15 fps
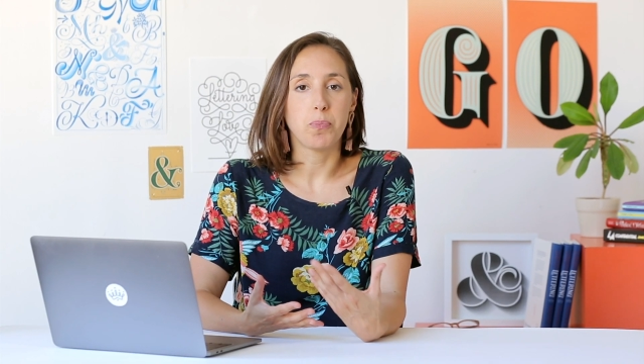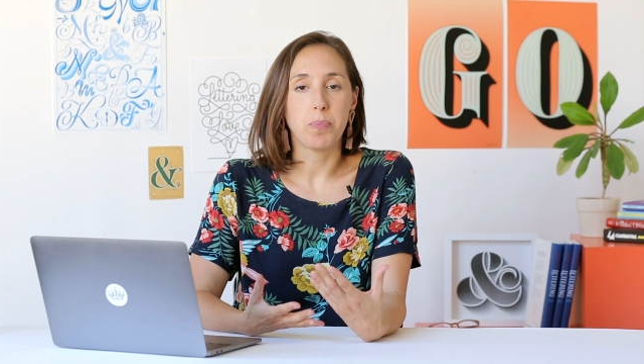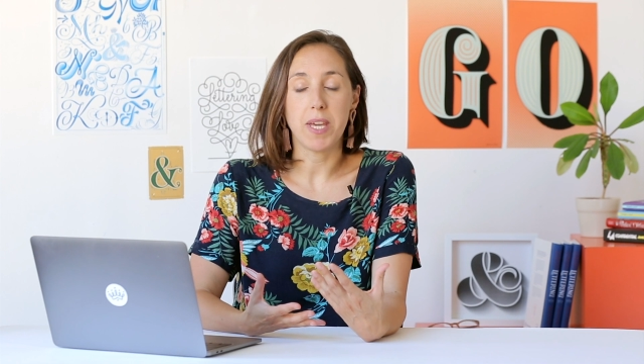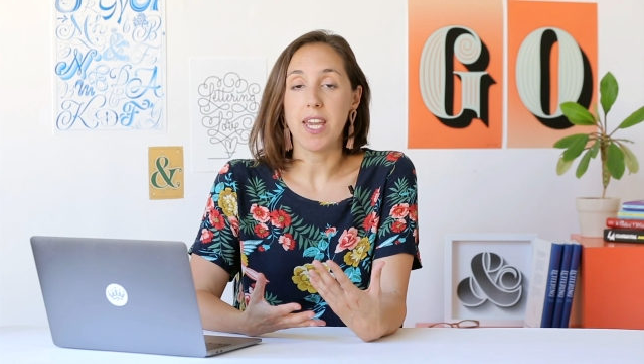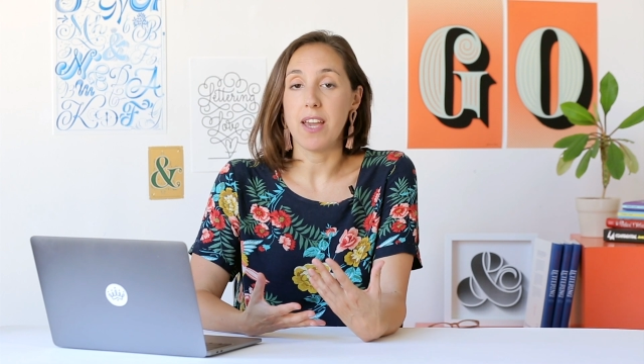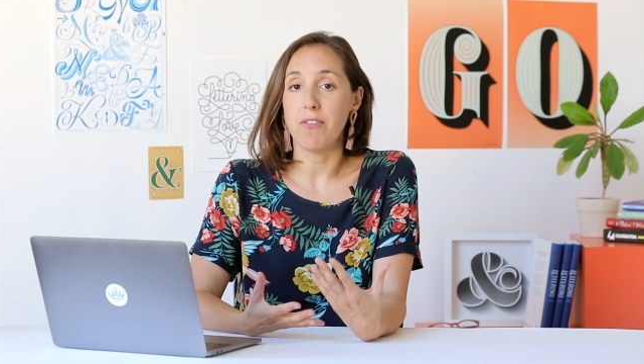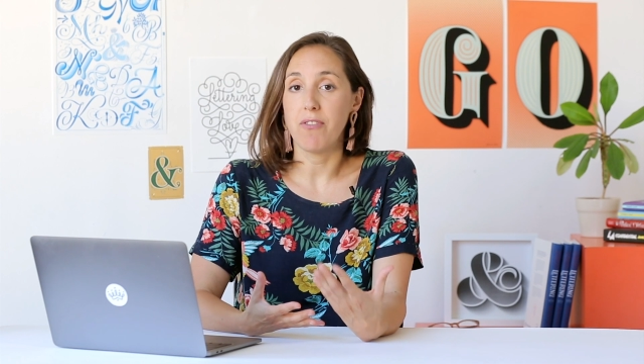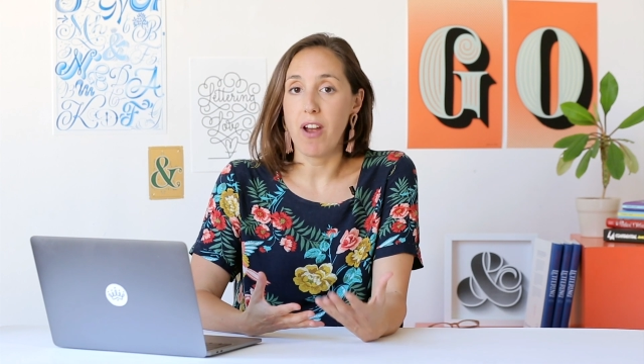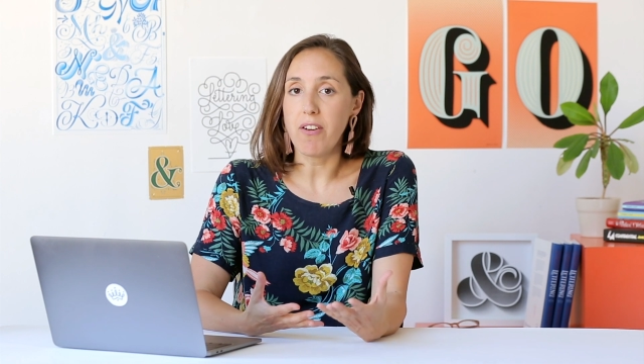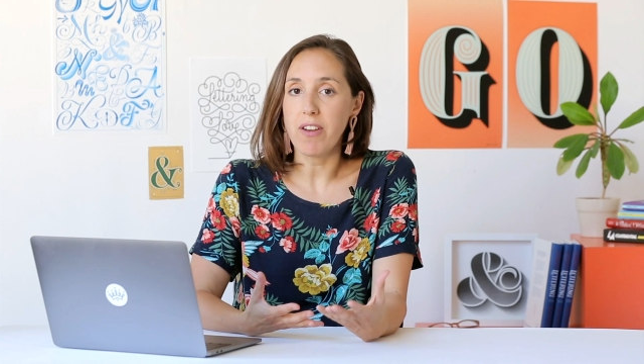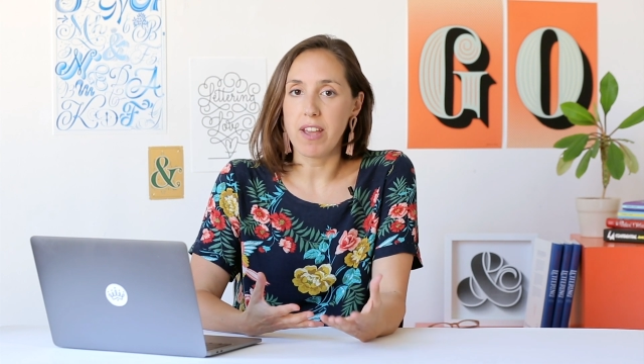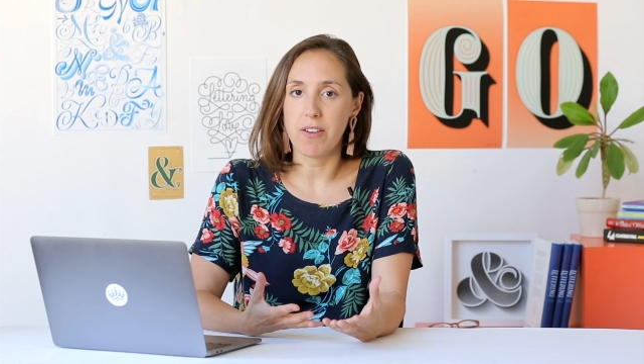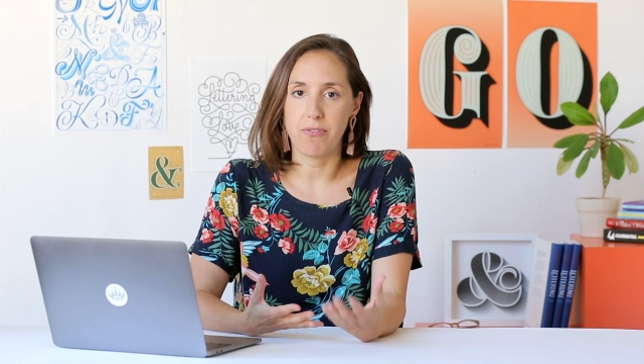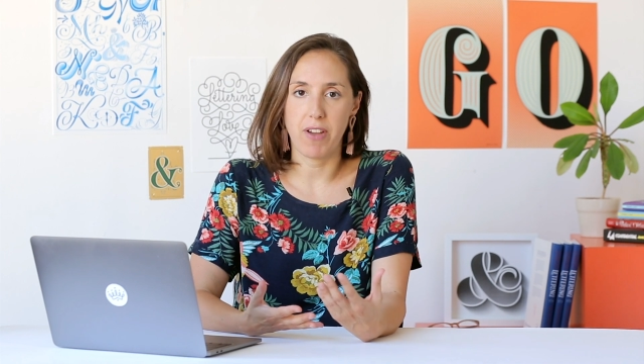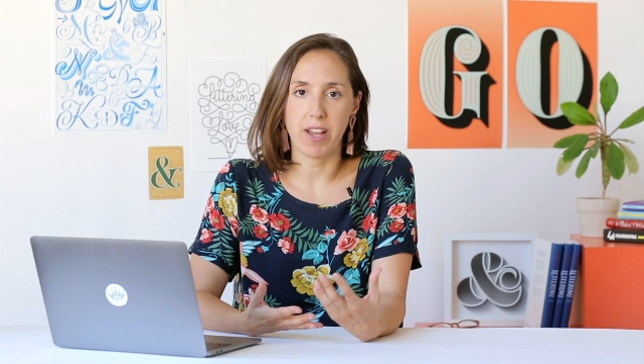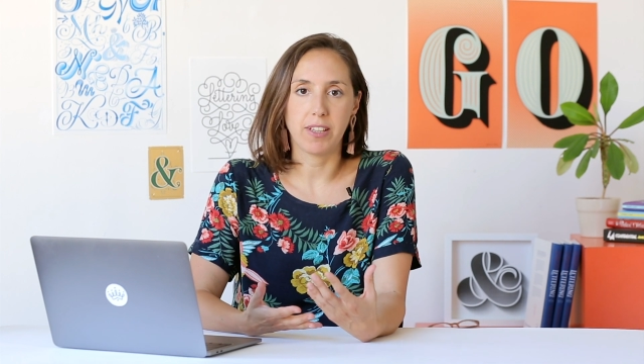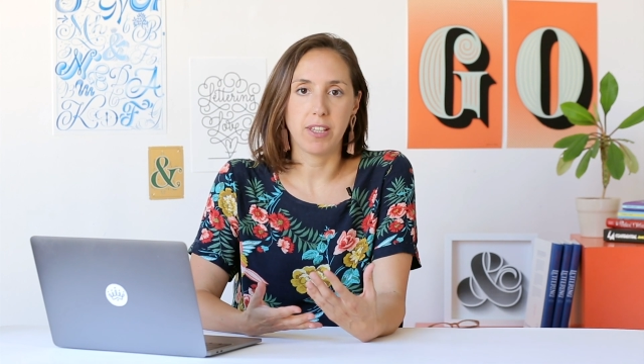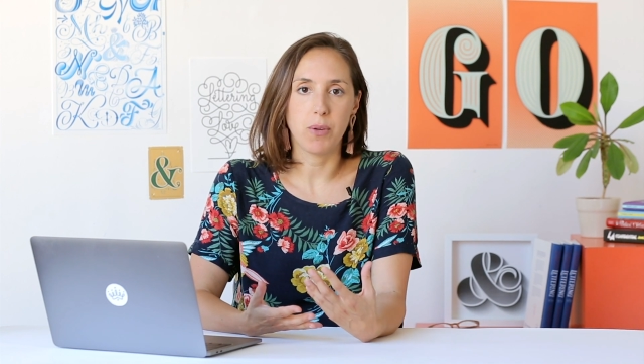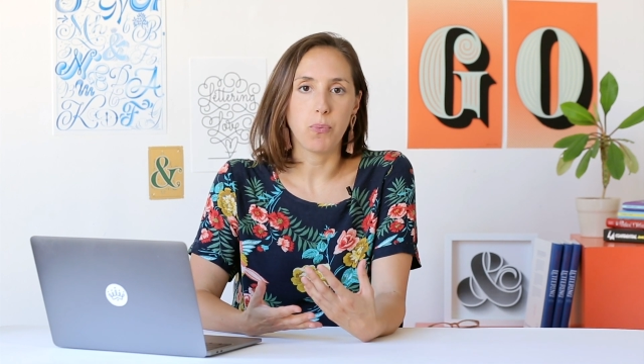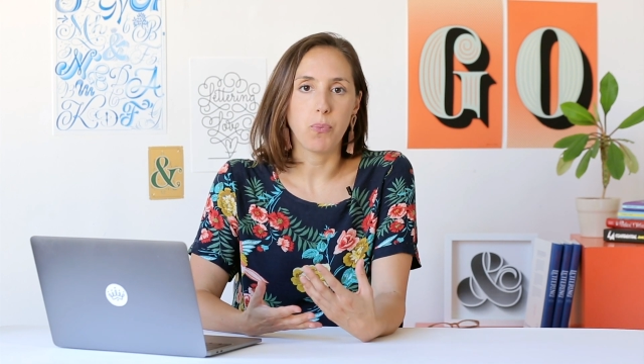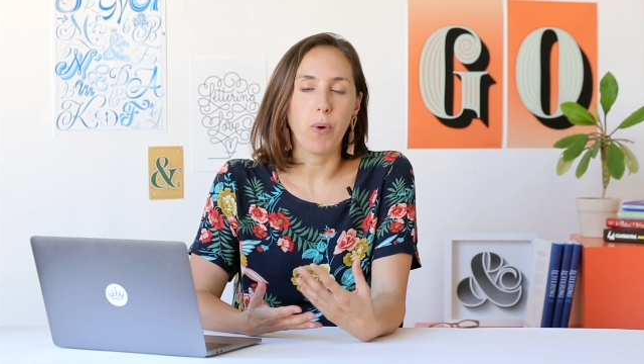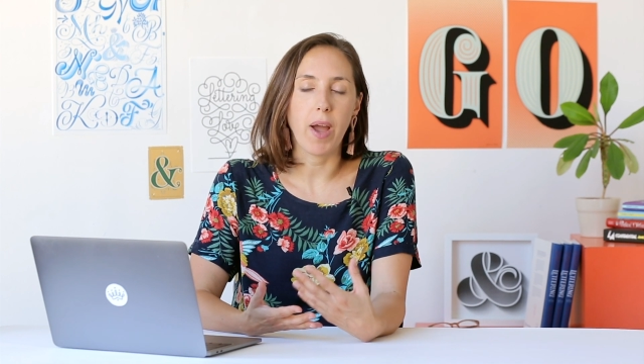be a very
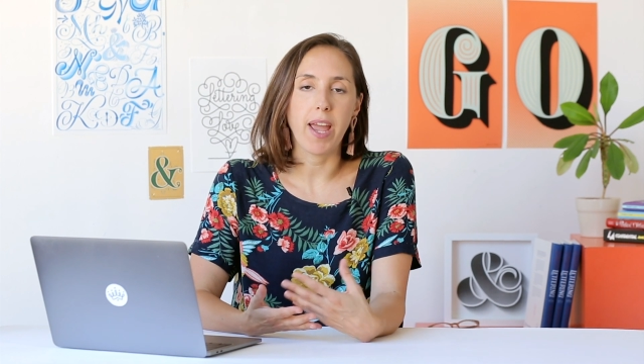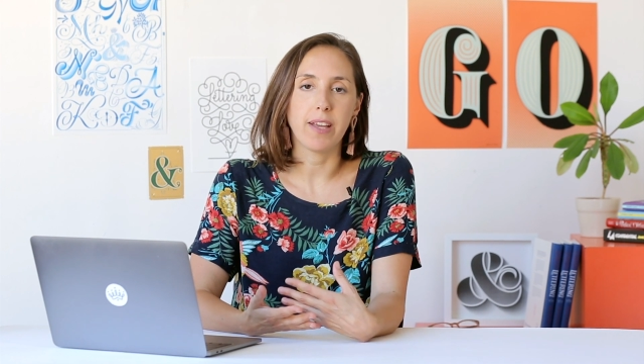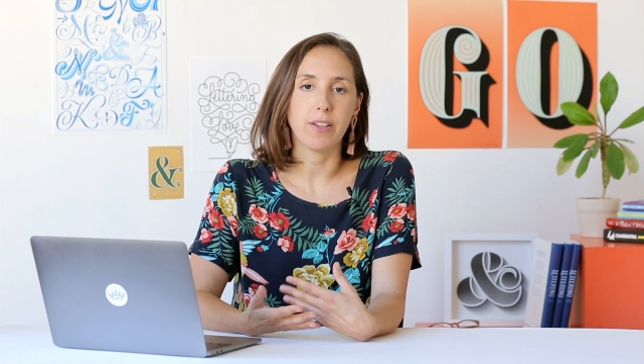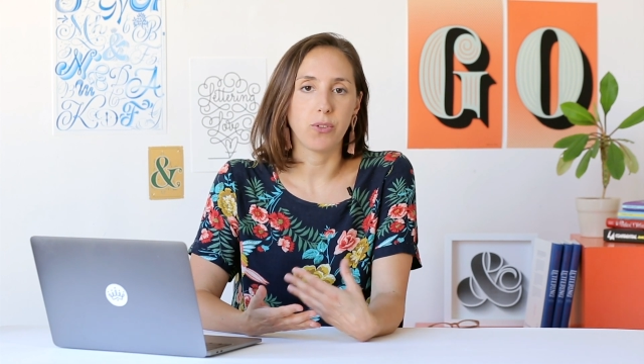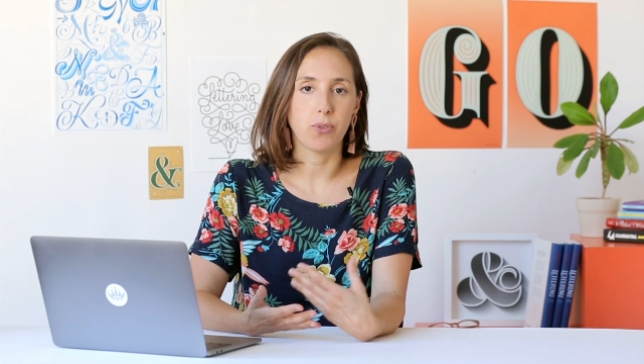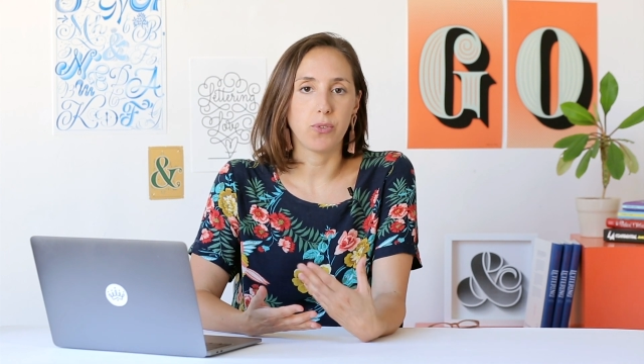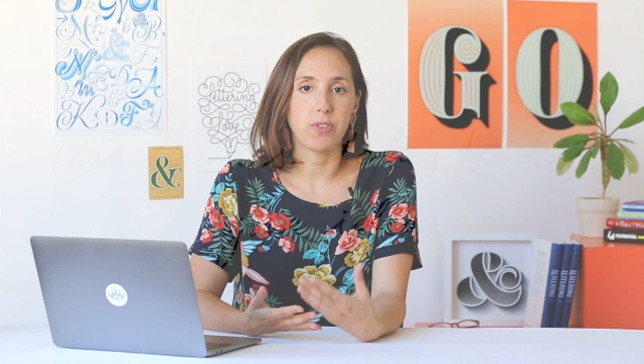effective way to